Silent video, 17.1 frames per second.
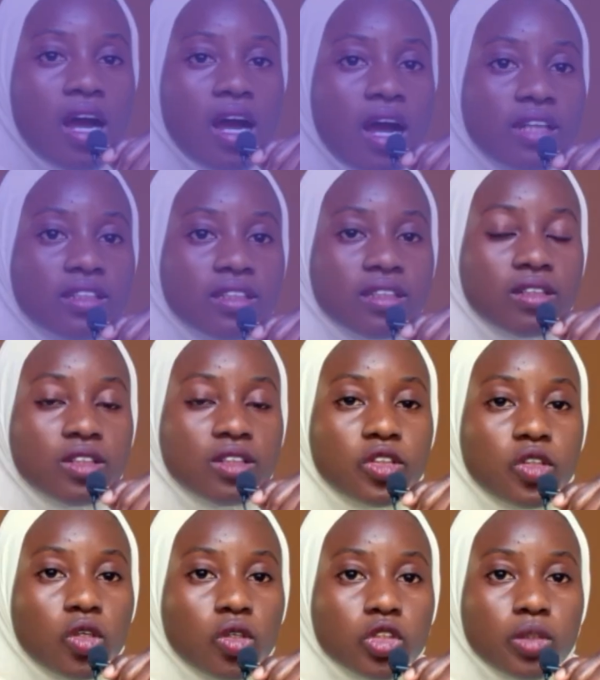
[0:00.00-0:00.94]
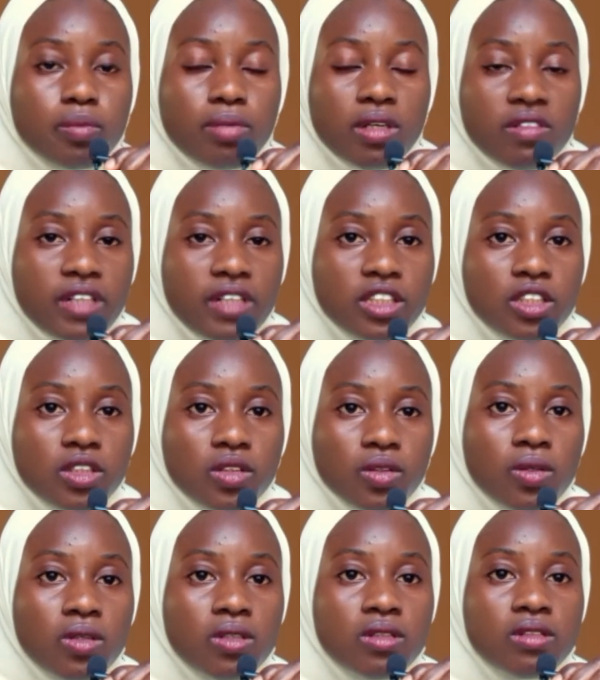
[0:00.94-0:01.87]
ask your
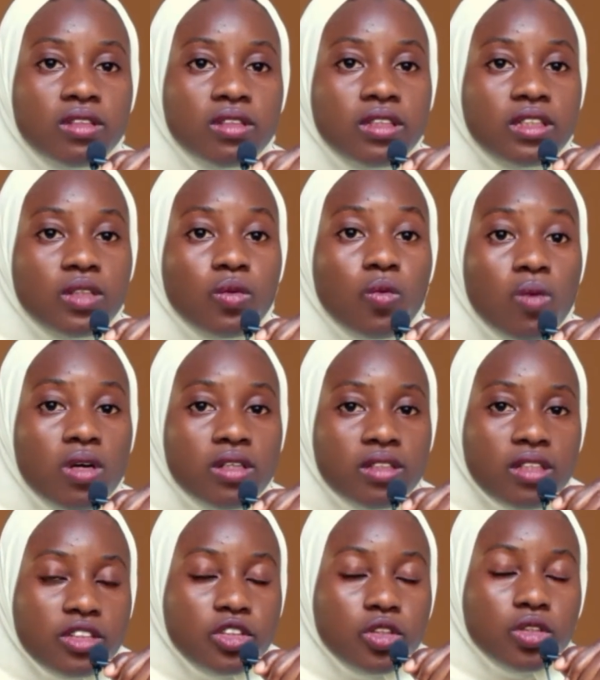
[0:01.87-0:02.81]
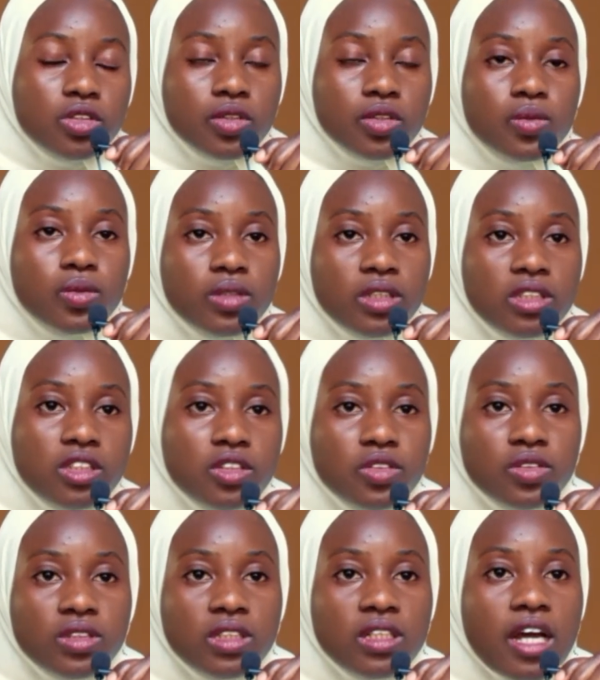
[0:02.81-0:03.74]
supervisor, the one that your school is
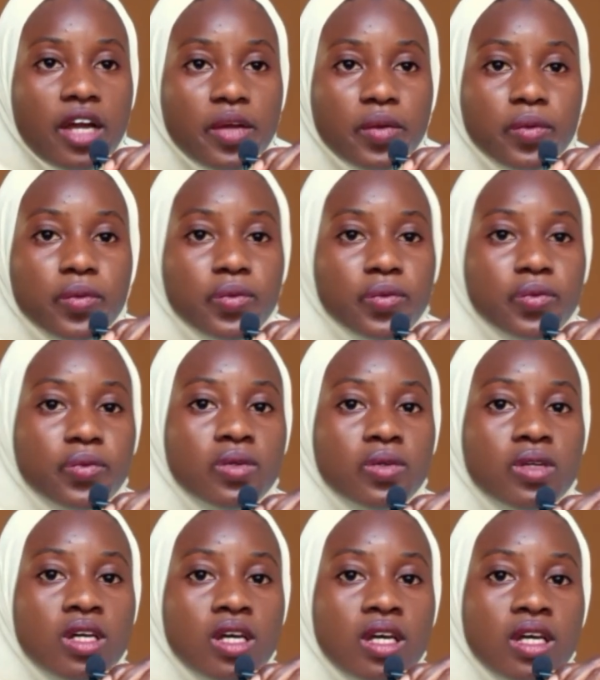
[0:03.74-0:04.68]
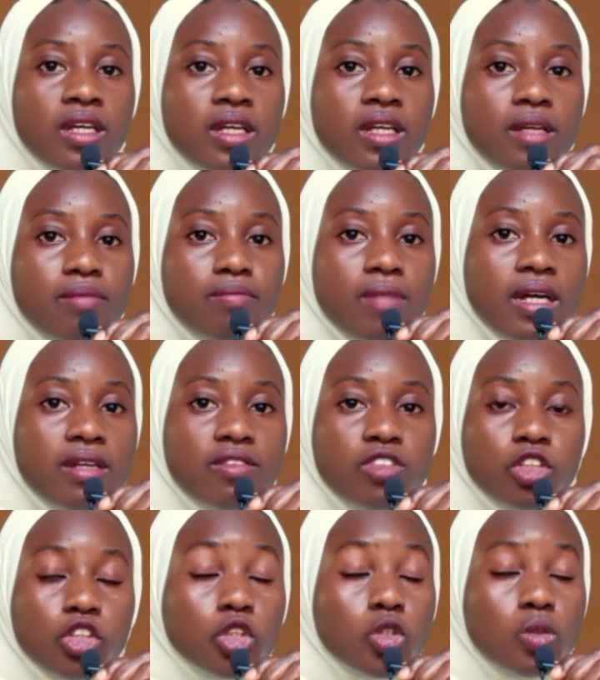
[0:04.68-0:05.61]
using. I don't know,
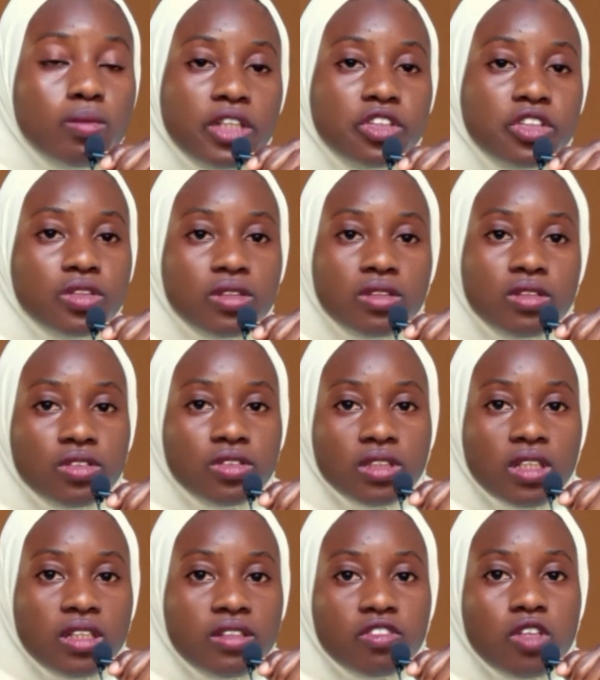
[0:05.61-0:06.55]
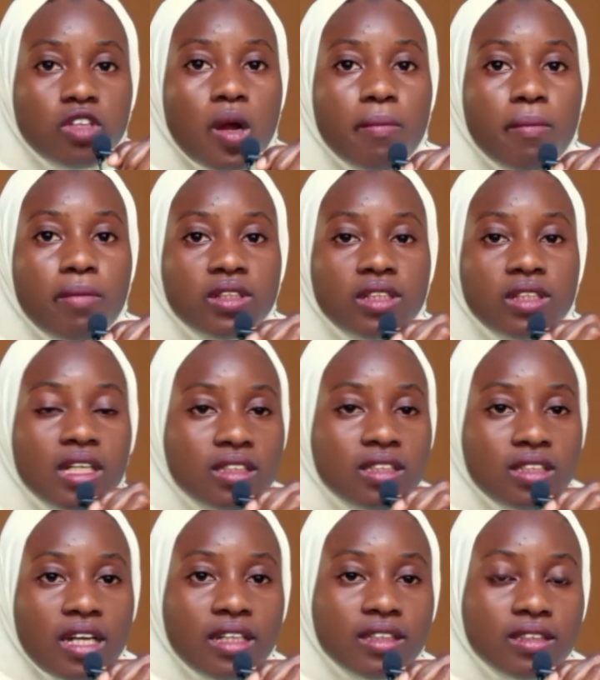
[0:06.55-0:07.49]
your school might choose to use a diploma, but
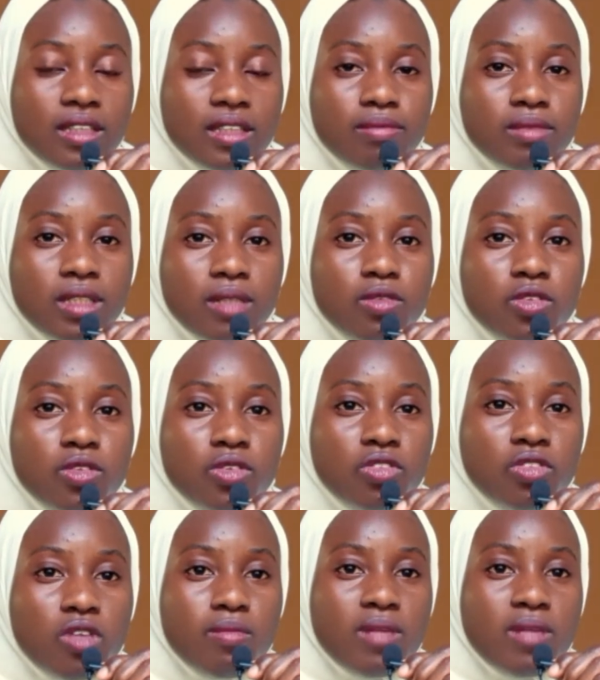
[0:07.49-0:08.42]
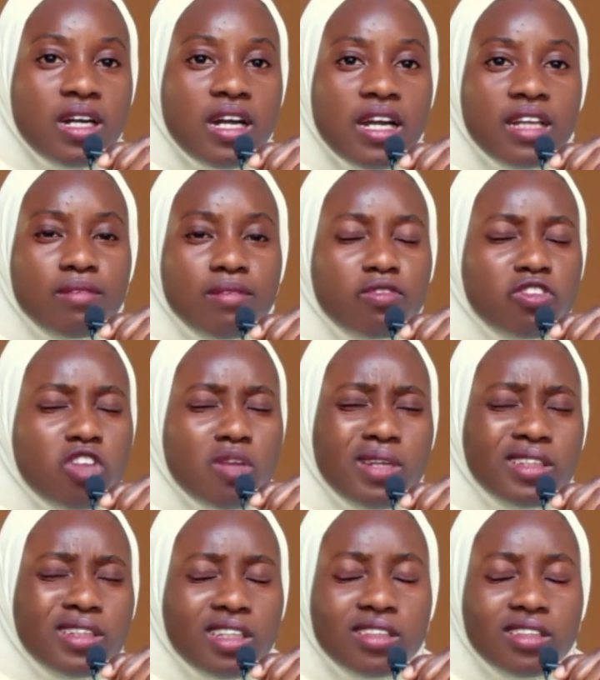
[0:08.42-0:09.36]
that's the acceptable
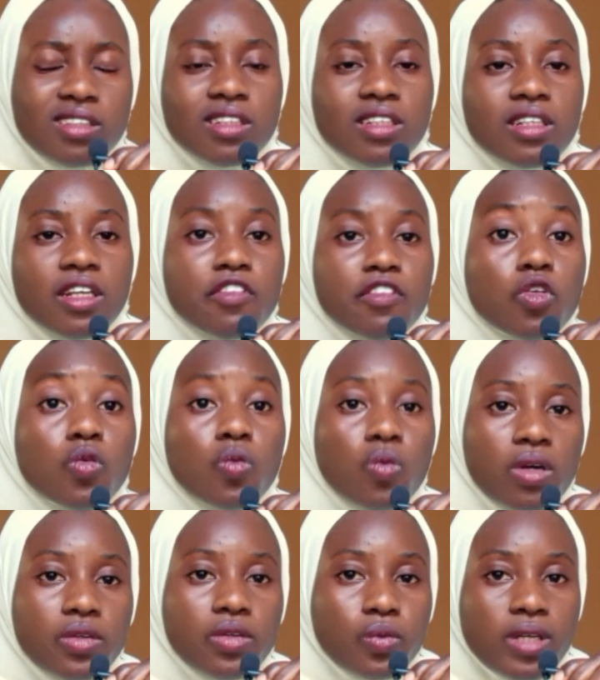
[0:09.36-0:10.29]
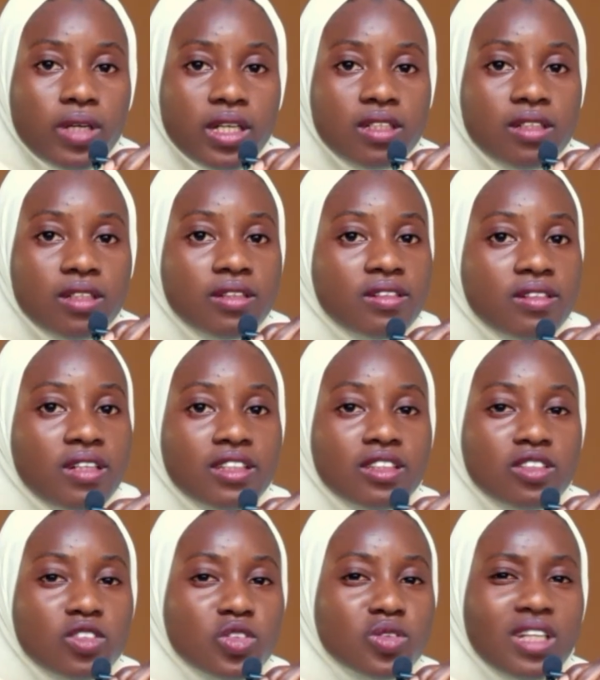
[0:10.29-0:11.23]
format, I think, even worldwide. Yeah,
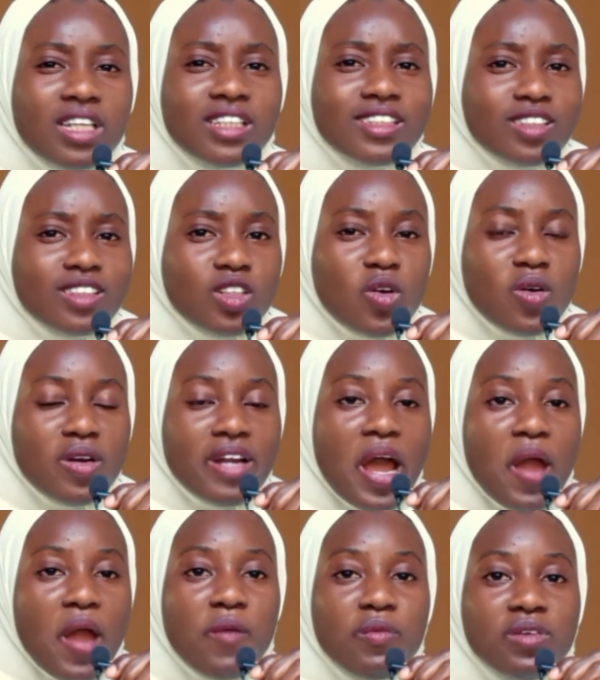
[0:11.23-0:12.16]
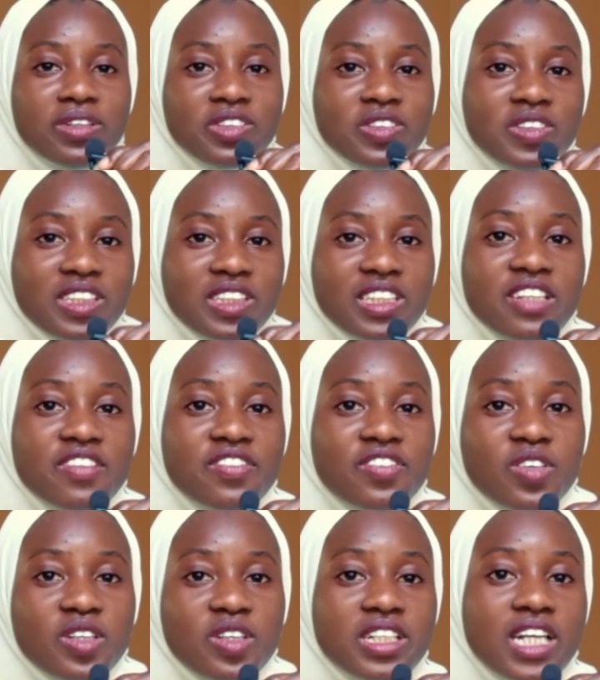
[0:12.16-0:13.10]
so that's all I want to say
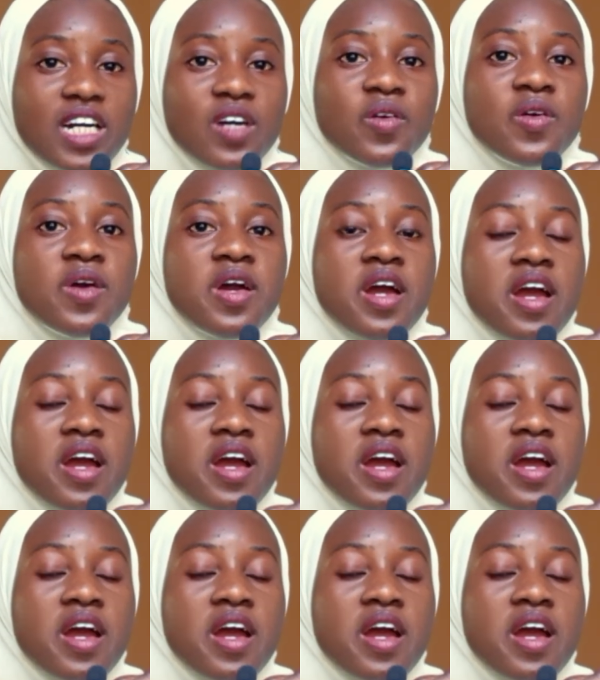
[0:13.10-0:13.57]
for now